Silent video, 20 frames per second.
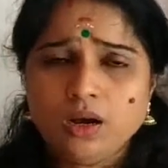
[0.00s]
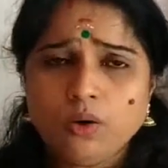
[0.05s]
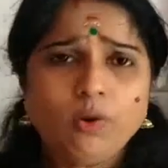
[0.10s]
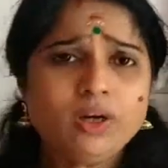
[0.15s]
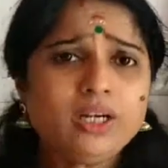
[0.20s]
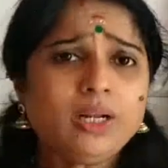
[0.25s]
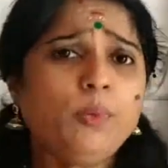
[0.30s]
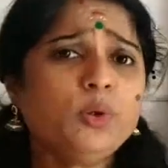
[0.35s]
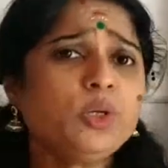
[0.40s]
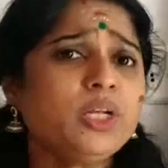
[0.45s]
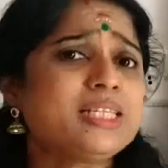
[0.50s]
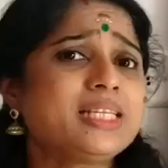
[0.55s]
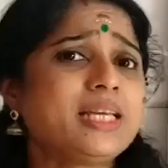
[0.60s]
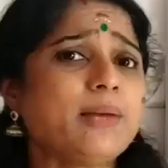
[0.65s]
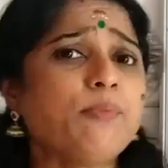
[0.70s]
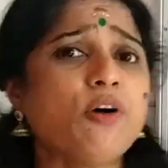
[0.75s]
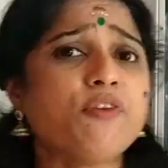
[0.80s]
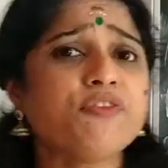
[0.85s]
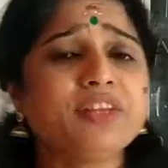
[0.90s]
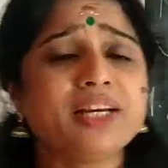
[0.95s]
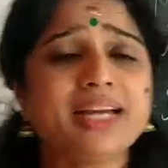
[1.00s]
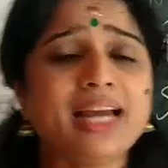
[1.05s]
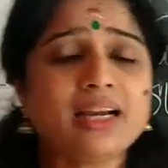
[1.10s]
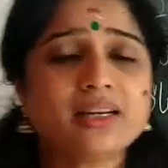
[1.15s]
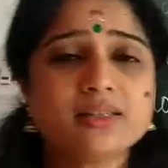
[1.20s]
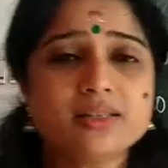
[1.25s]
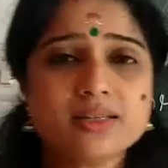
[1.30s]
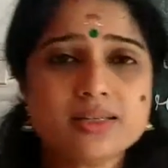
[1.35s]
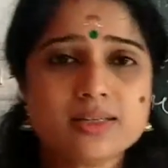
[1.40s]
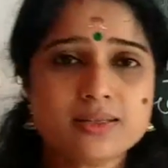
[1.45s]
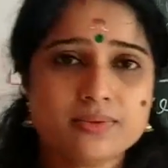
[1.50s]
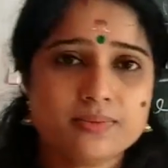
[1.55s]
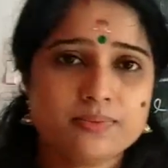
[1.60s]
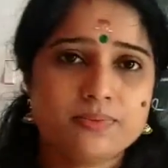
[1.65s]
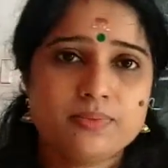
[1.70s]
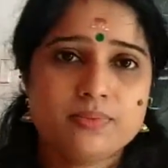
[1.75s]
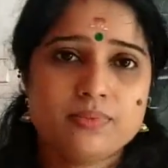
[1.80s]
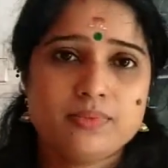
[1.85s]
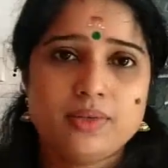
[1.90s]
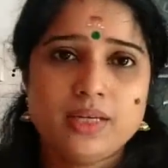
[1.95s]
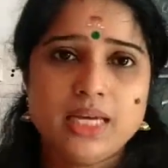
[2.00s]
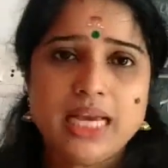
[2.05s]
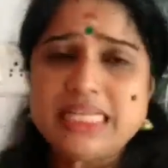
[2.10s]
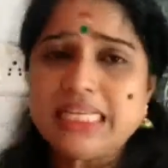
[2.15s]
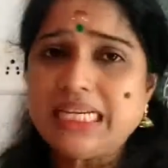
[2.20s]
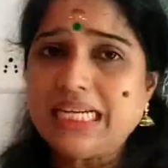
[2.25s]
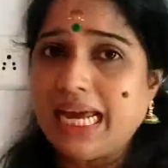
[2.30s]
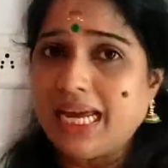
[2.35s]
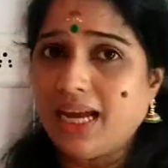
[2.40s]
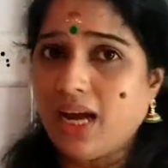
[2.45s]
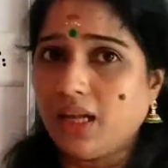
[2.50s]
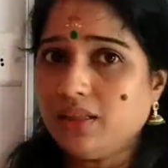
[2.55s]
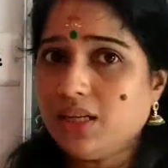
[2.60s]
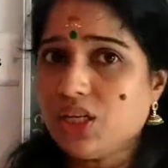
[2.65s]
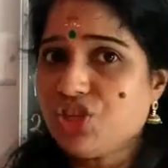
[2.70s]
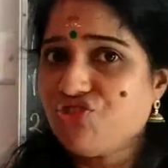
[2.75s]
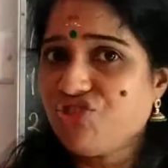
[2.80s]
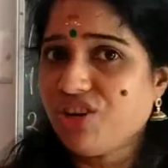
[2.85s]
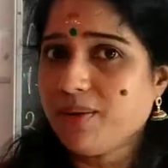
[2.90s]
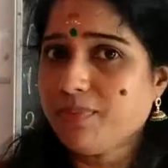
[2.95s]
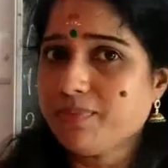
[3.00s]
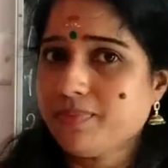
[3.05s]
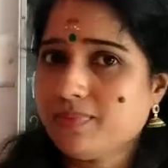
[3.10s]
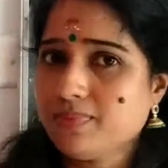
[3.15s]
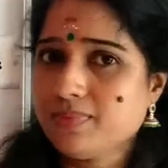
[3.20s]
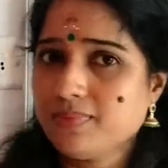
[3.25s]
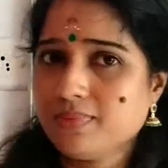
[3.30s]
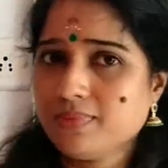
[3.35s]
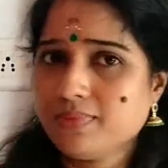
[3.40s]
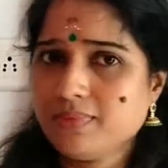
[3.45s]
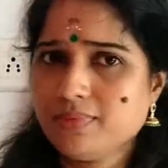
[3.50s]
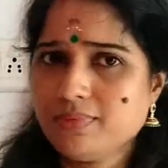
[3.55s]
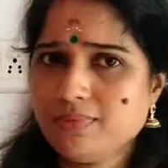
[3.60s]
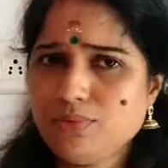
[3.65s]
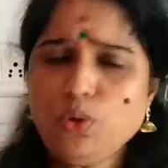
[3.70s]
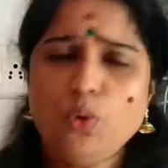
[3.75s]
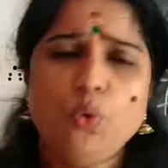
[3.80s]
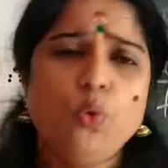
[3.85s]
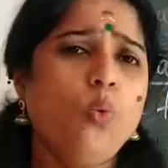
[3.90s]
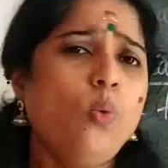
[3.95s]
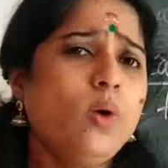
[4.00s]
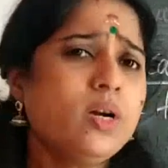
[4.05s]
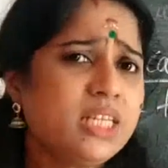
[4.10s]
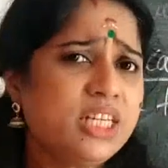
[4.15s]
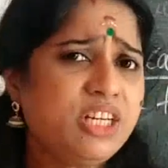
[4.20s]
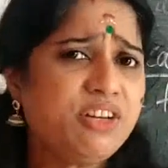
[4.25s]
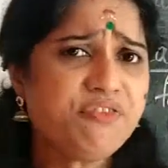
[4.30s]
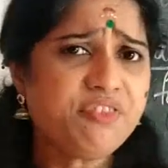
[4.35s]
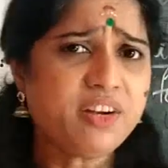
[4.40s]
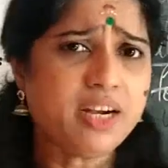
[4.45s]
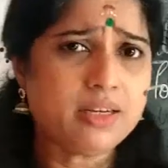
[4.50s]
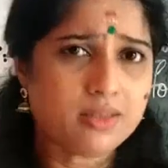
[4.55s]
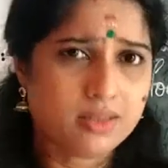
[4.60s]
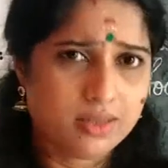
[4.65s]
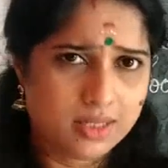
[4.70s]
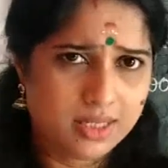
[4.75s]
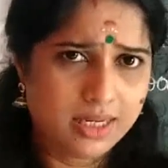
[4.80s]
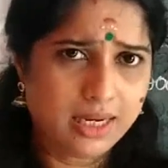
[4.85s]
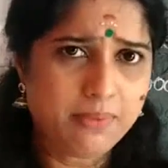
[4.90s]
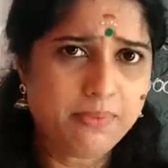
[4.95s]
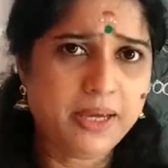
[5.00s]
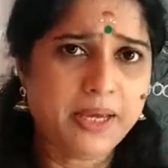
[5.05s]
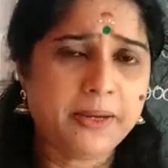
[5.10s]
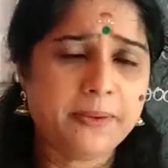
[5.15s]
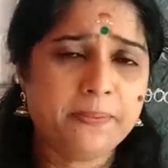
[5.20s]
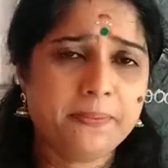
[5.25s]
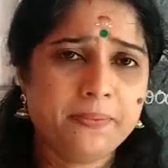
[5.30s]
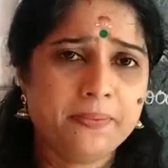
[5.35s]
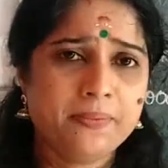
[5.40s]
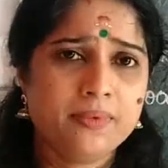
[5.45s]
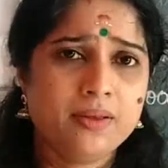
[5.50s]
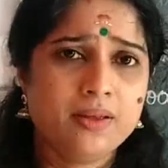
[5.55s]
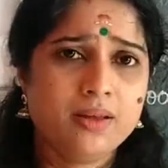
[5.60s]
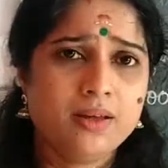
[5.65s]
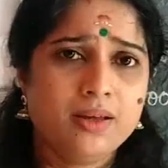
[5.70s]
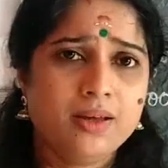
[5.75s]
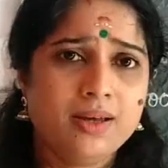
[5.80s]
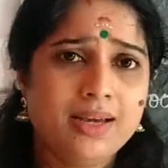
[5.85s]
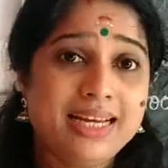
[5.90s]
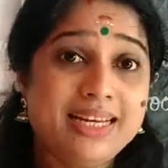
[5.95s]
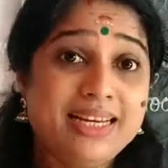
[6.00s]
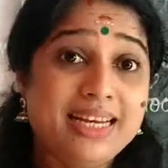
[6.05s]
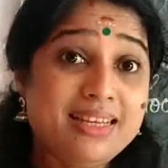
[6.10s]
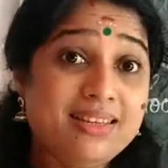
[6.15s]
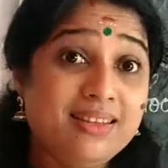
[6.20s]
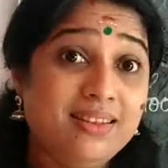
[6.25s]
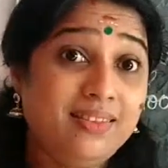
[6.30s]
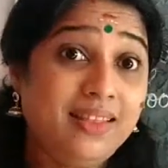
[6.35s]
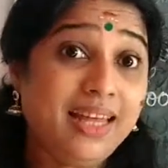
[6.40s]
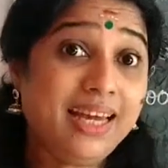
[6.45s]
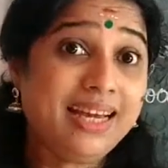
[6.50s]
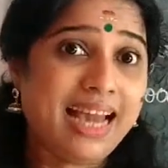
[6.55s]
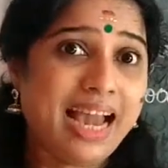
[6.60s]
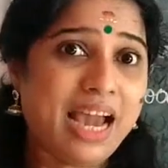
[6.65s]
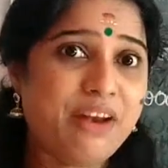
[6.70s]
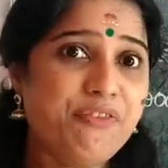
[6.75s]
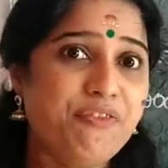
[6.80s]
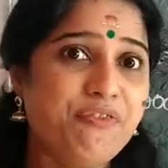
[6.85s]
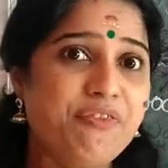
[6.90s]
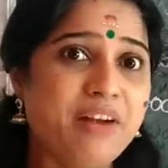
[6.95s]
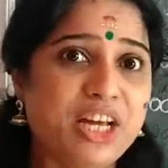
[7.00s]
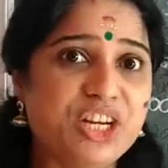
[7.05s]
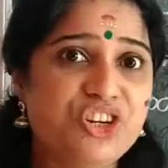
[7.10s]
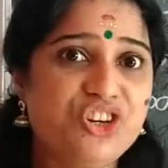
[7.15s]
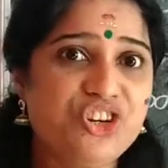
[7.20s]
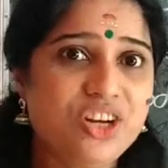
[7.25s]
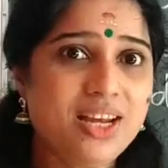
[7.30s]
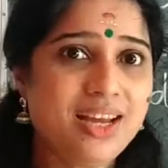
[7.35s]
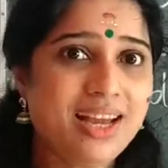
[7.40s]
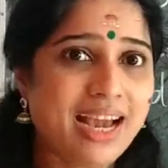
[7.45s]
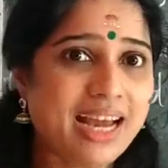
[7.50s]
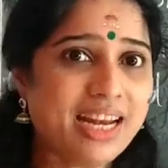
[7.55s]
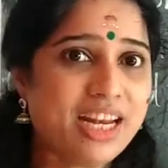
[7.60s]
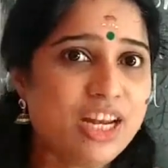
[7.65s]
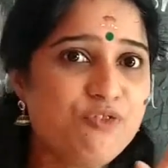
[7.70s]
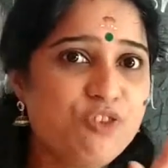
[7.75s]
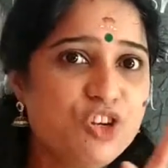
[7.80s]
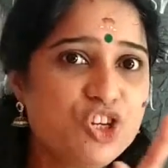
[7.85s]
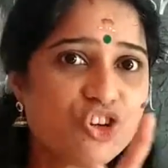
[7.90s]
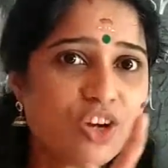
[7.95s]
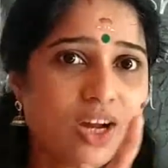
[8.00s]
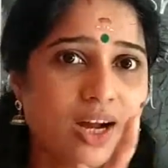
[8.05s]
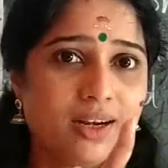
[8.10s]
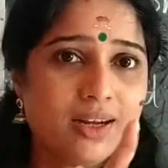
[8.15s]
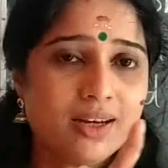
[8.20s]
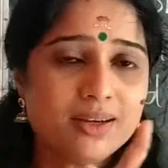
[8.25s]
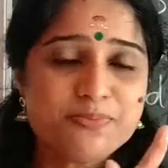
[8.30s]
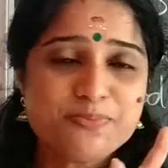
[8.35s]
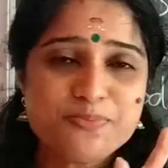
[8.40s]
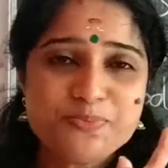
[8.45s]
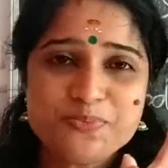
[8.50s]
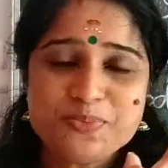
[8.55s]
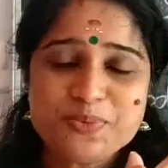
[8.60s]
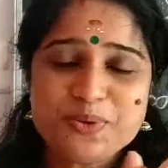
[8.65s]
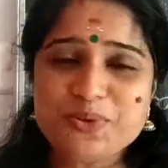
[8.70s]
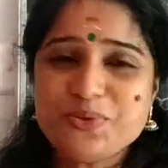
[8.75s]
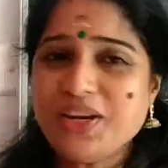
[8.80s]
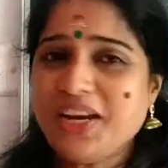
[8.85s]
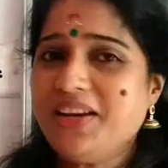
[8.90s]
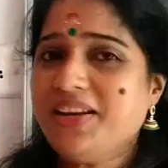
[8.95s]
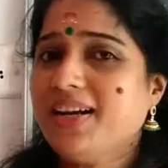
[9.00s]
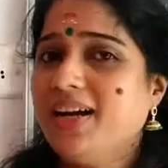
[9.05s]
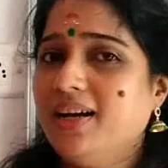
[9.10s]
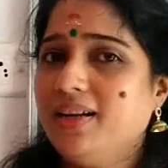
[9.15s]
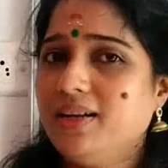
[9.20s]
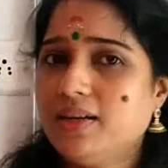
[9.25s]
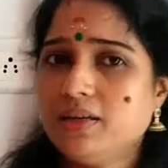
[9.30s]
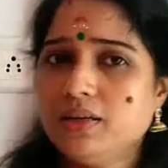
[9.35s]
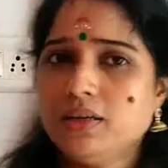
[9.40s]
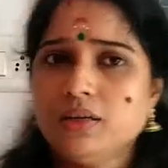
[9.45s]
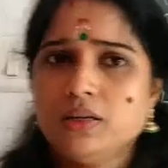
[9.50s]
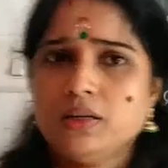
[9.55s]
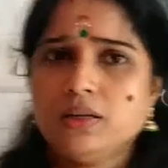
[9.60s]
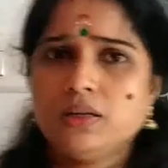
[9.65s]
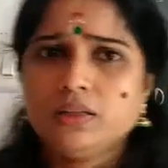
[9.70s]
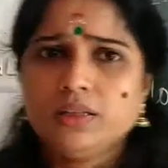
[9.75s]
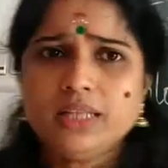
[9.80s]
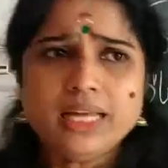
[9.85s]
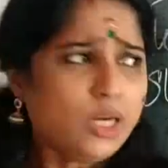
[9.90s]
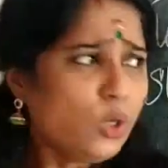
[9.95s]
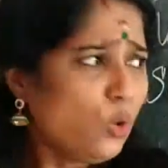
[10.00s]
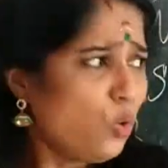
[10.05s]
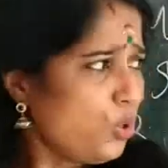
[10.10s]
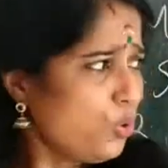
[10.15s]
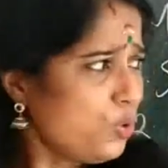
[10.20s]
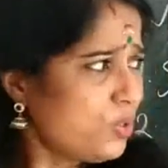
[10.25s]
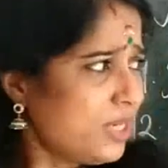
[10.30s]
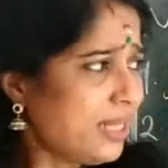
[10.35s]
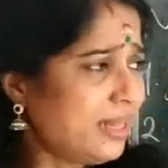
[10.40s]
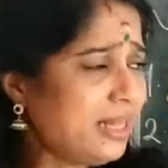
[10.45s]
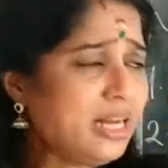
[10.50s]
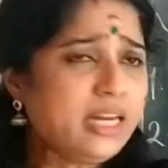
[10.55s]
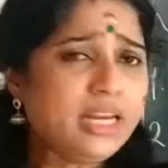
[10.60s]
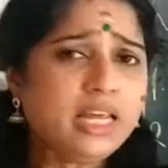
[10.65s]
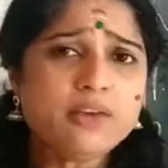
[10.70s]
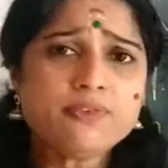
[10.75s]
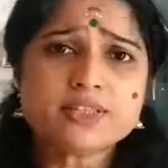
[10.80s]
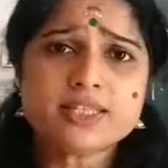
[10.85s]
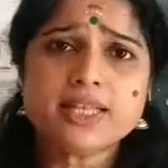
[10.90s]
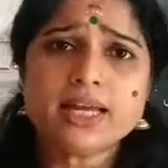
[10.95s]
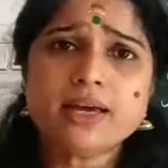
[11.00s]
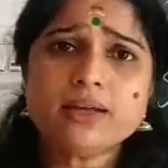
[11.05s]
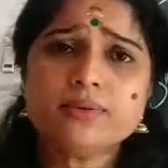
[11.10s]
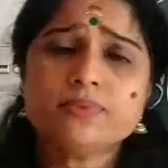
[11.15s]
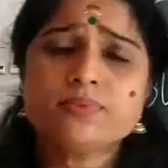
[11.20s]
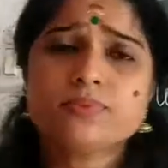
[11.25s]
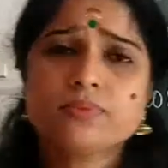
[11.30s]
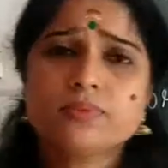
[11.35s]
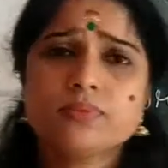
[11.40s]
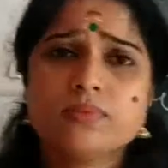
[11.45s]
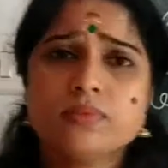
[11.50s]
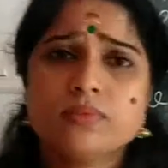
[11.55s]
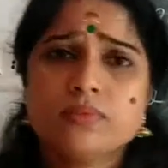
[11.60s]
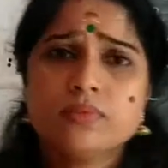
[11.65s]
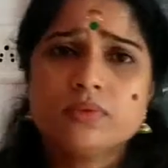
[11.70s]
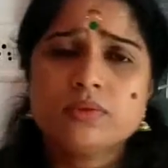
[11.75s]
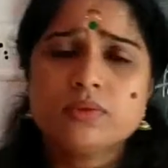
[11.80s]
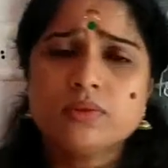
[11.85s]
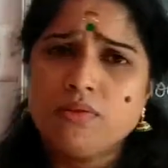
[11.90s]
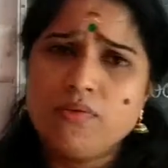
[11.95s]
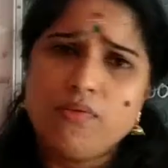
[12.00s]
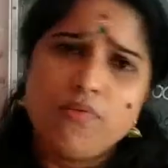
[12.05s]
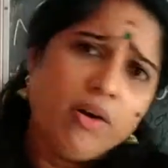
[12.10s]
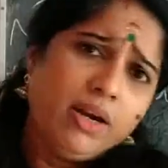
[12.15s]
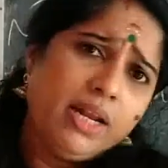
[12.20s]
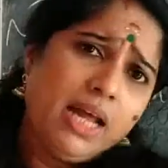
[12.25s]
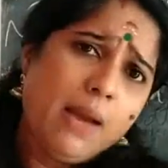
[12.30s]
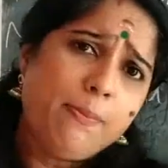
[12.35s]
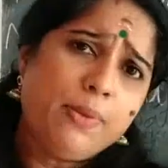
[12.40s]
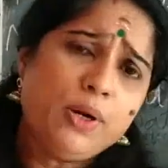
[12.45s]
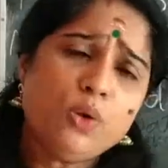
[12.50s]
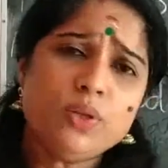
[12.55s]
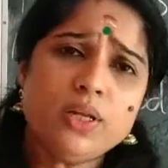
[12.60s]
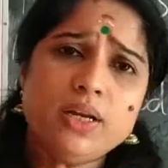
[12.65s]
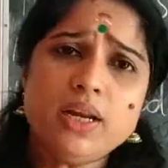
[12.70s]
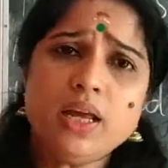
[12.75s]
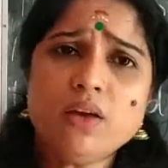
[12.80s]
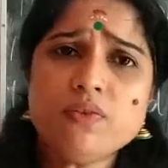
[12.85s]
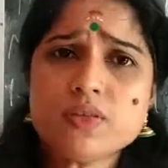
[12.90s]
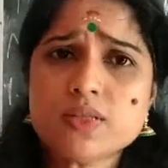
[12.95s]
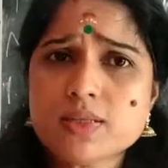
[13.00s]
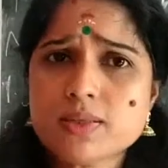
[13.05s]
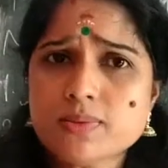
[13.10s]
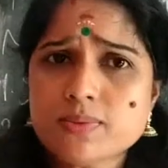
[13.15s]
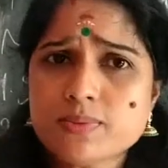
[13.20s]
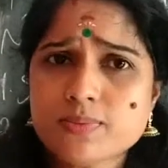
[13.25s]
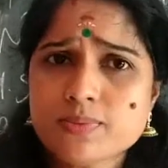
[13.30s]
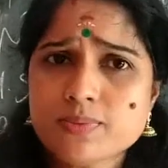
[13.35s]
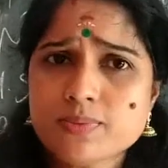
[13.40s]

What about the stem of the cactus? Is it like other stem? No. What's the difference? Tell me. It is thick and fleshy and in which color? Green color. Then could you see the leaves there? What happened to the leaves?